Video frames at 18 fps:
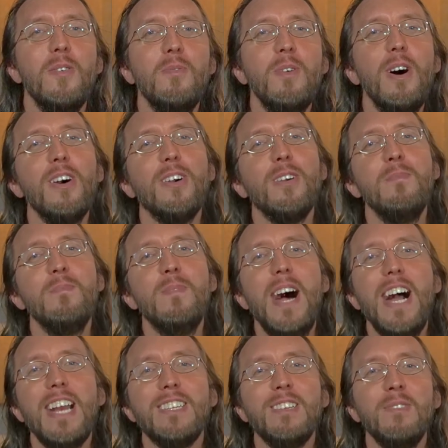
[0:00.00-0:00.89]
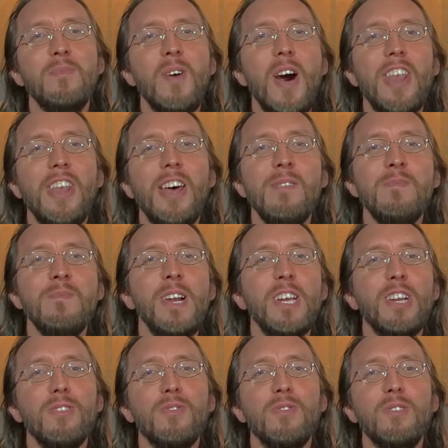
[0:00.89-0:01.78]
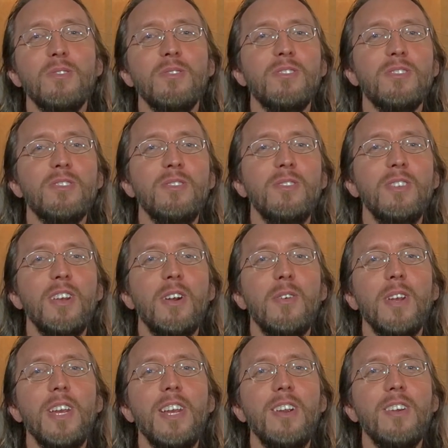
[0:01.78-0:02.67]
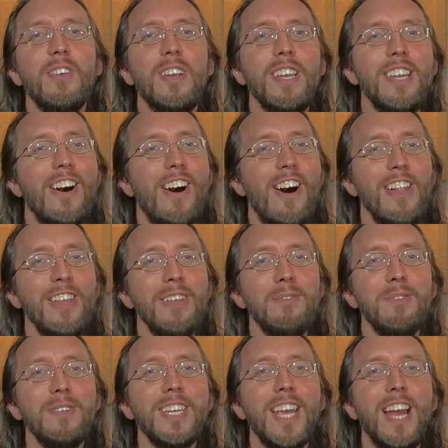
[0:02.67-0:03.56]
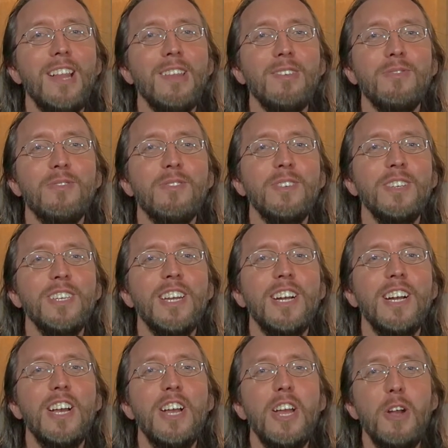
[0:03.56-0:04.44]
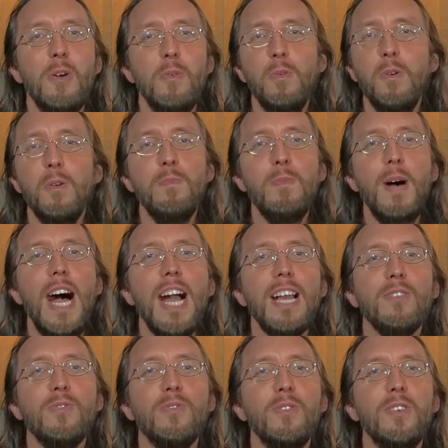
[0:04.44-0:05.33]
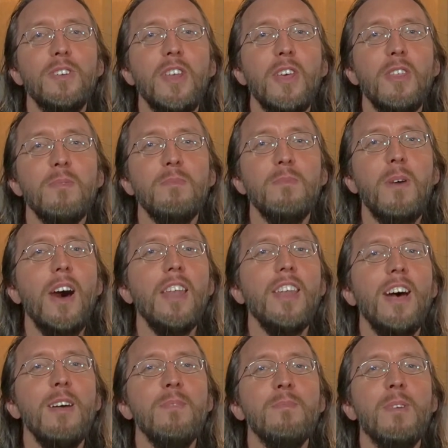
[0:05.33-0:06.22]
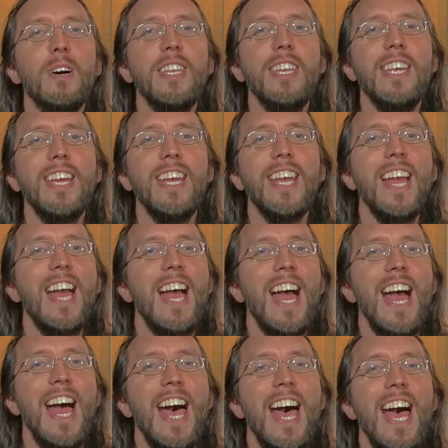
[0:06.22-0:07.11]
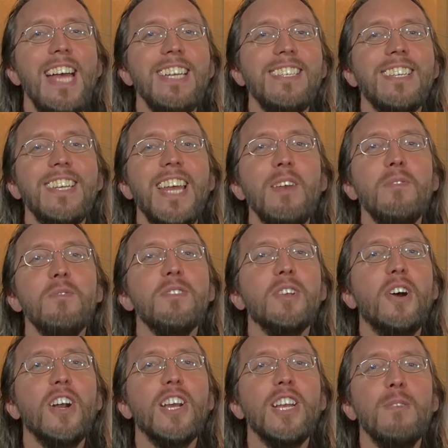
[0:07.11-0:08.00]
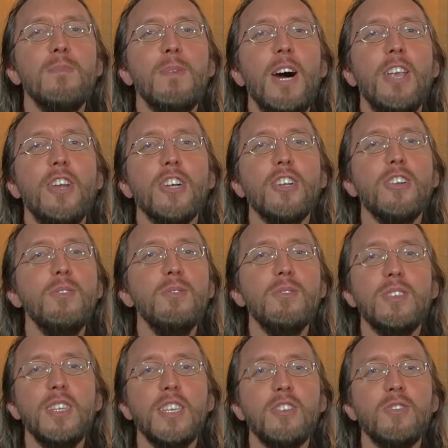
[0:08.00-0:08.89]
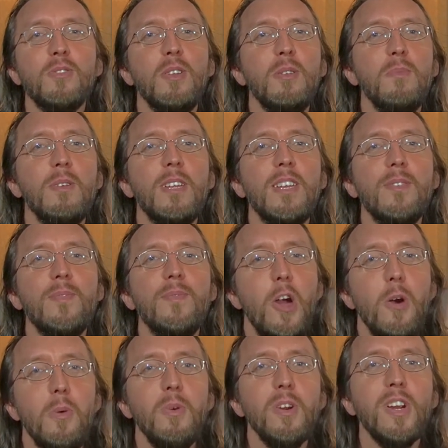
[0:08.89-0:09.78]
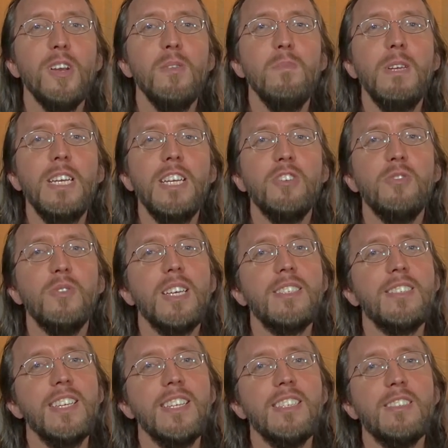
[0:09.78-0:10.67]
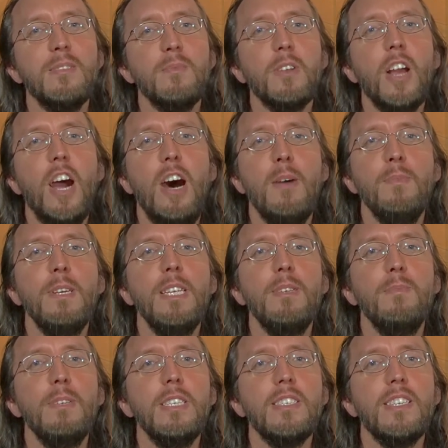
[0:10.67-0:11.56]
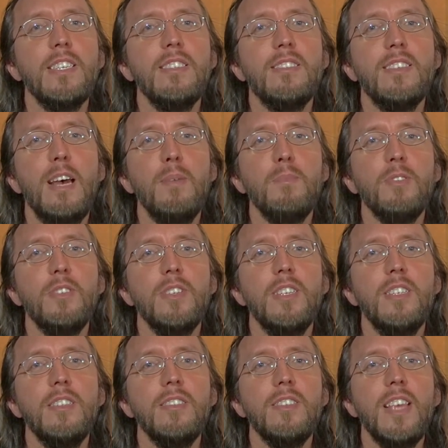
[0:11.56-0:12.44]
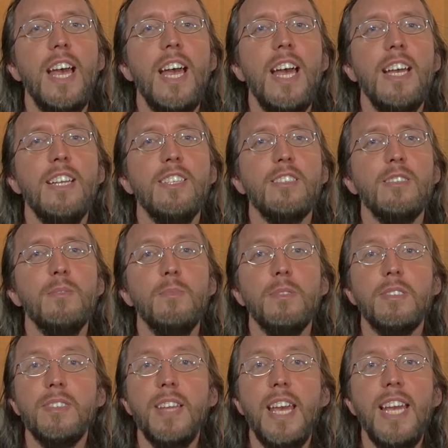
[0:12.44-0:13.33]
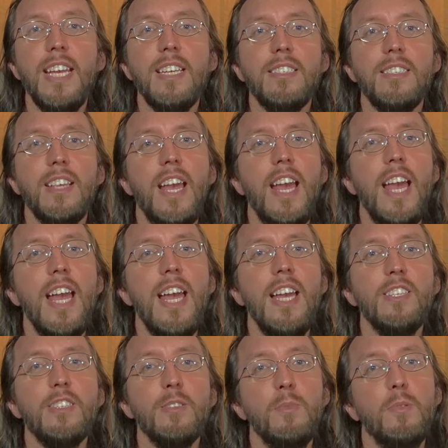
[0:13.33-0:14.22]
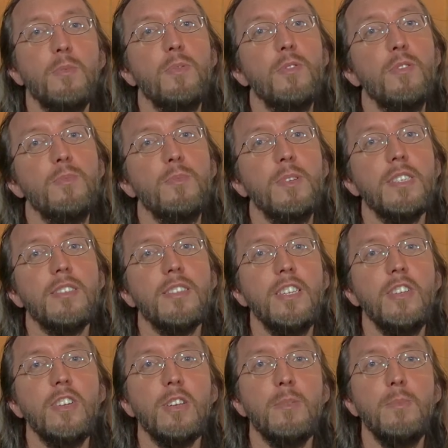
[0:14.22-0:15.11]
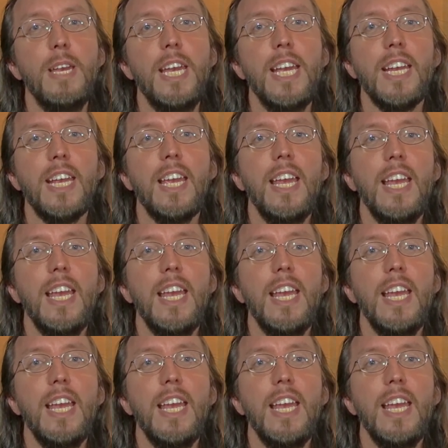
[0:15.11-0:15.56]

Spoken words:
Welcome back to Monheim Microphone Studio here in Hollywood, California. We're back for another Monheim Monday. And today we're talking about acoustic treatment. We're going to be addressing some common misconceptions and some mistakes and some improvements that you can make